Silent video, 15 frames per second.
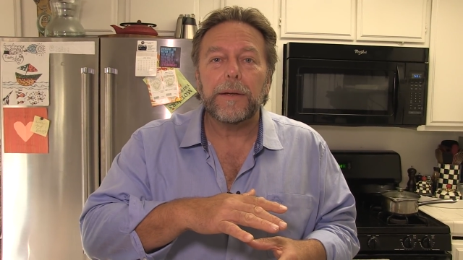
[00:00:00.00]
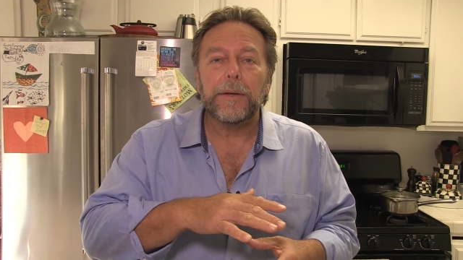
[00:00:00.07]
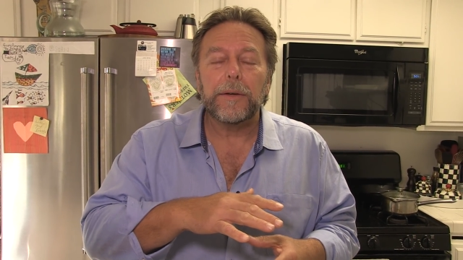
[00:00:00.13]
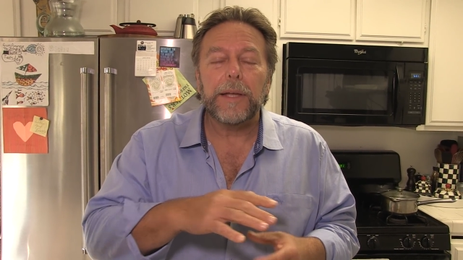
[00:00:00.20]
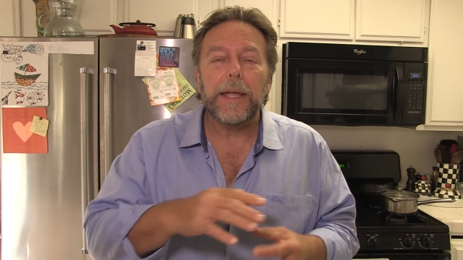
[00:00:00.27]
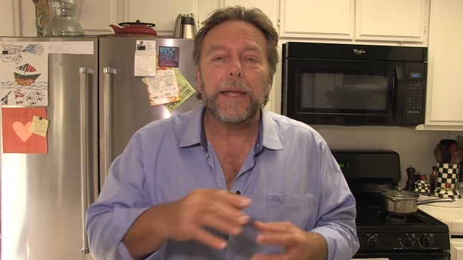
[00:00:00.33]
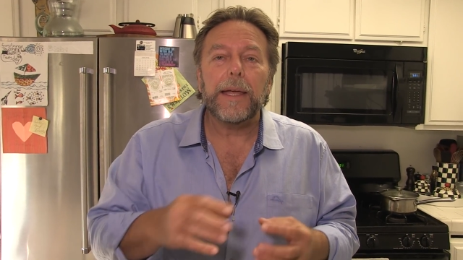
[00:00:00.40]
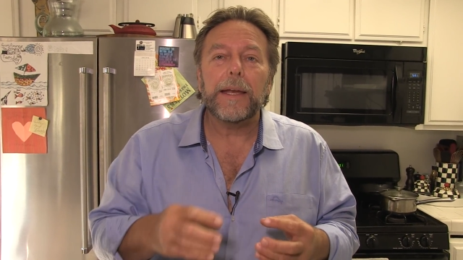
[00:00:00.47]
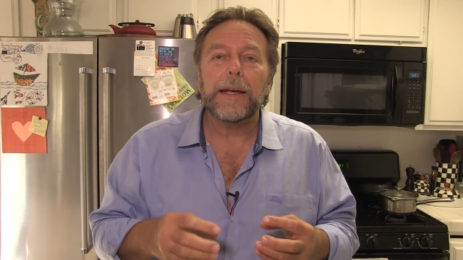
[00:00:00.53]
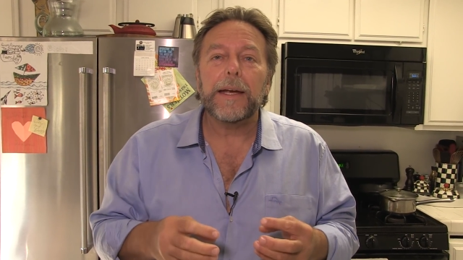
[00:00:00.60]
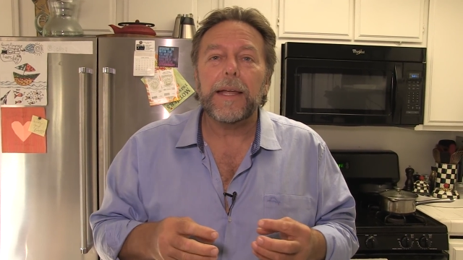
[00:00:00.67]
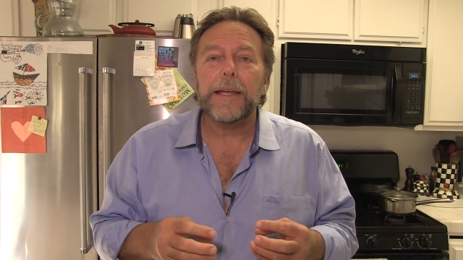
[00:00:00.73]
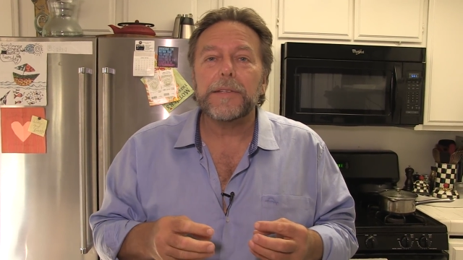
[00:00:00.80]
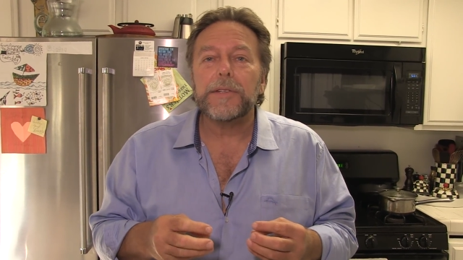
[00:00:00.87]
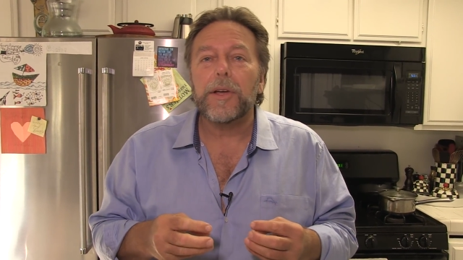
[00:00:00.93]
okay, and it
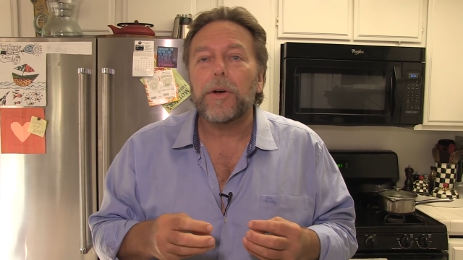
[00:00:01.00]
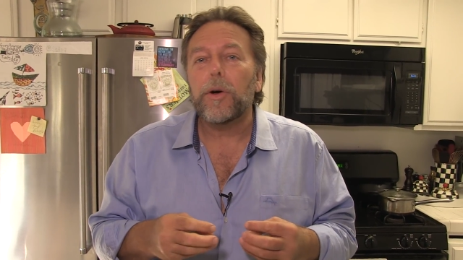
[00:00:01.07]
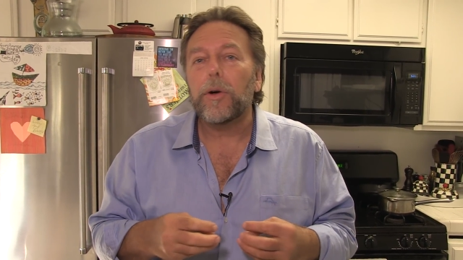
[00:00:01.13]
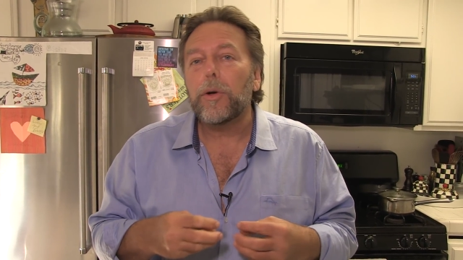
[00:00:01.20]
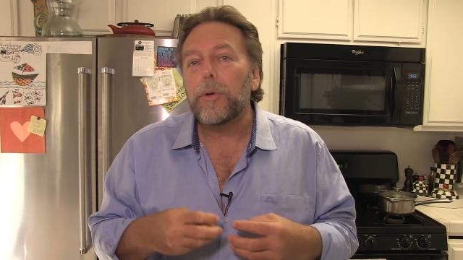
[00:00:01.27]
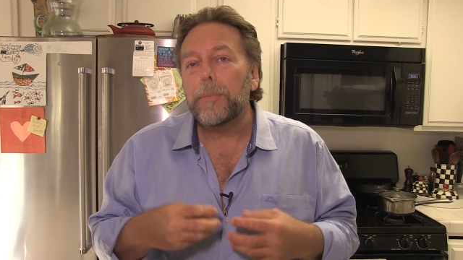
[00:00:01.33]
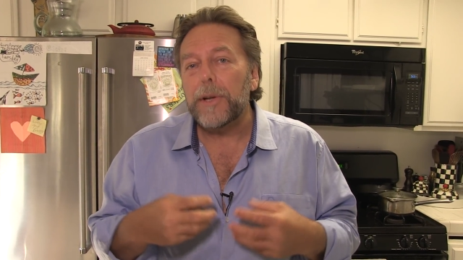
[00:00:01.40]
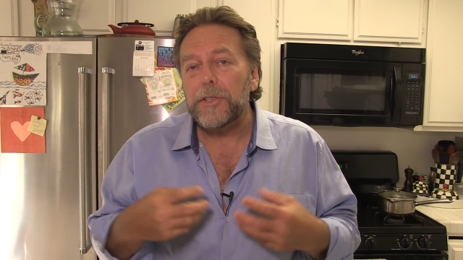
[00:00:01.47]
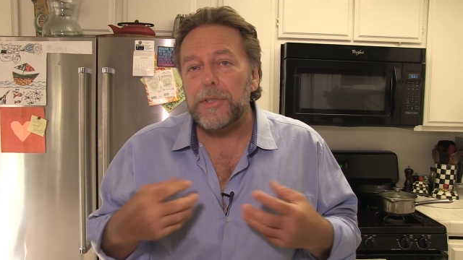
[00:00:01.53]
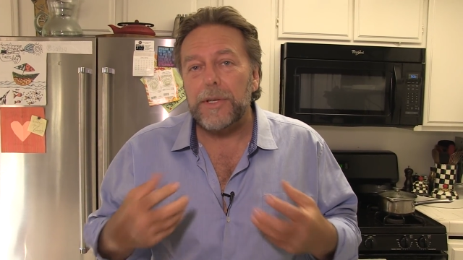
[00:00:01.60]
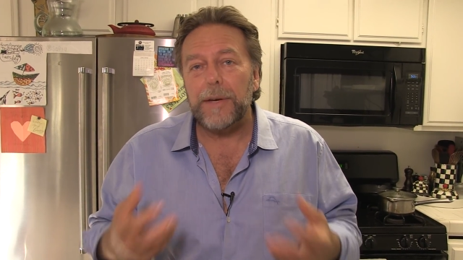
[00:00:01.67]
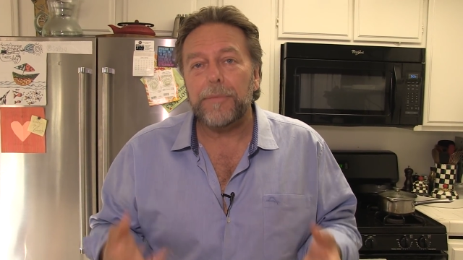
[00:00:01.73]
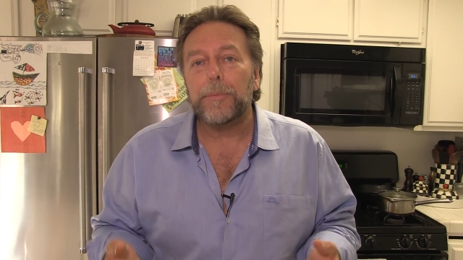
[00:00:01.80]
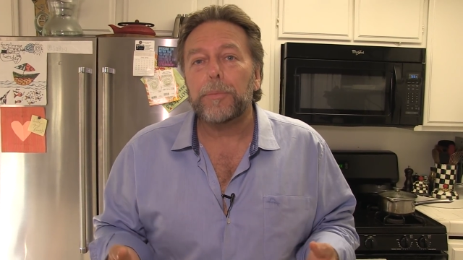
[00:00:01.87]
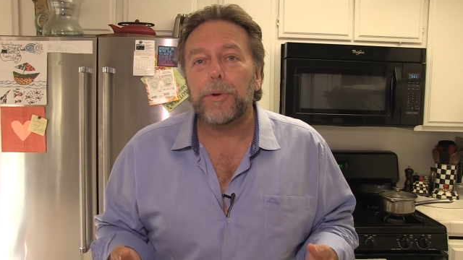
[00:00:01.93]
has a whole bunch of
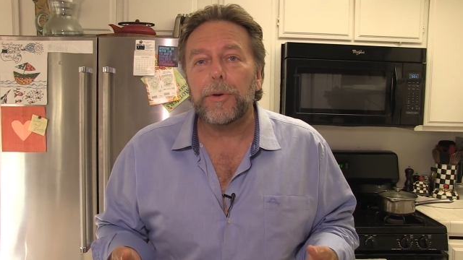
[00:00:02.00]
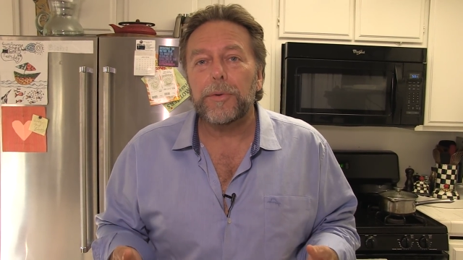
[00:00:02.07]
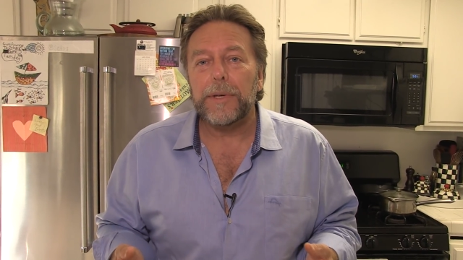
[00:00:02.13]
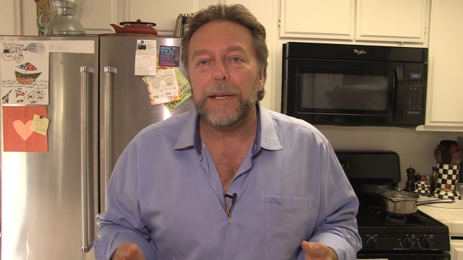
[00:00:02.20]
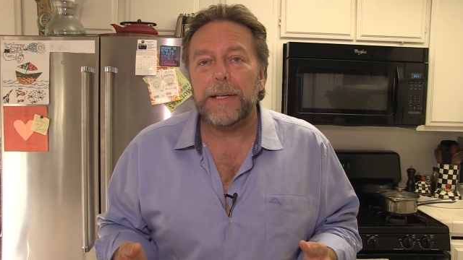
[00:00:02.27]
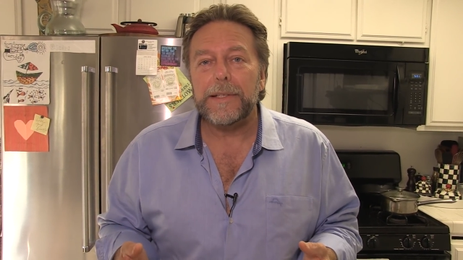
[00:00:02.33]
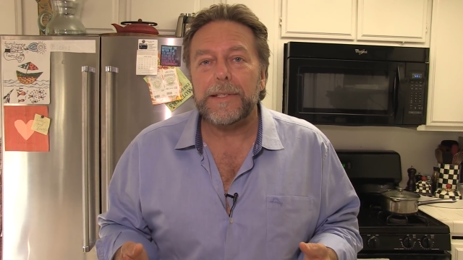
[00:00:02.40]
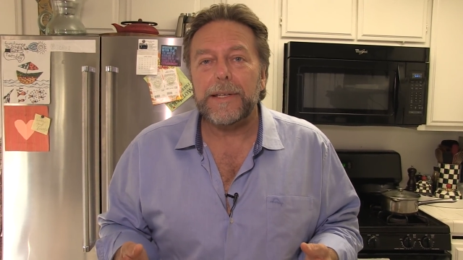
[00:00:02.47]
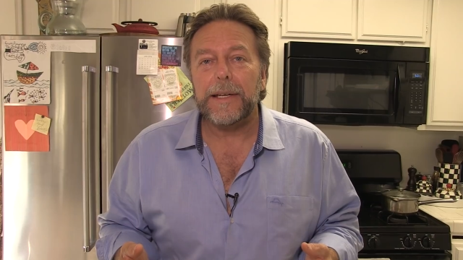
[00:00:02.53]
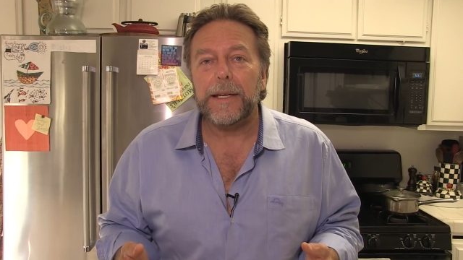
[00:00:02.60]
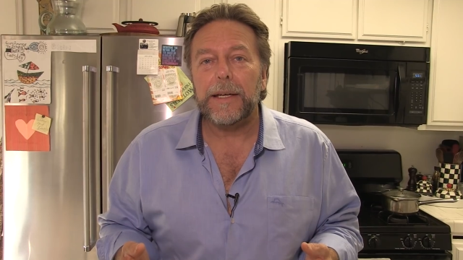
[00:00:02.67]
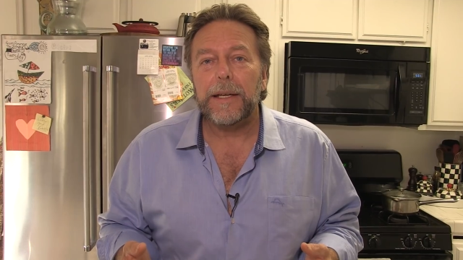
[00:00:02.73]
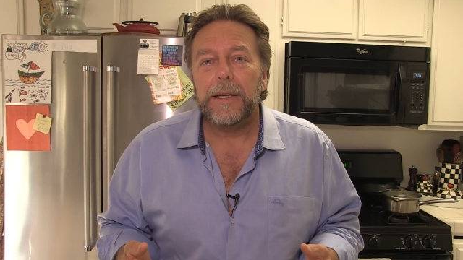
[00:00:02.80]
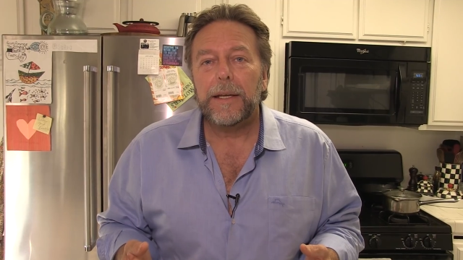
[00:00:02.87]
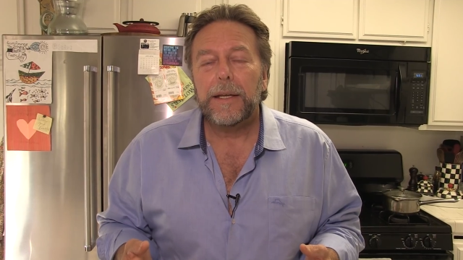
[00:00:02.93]
different proteins in it.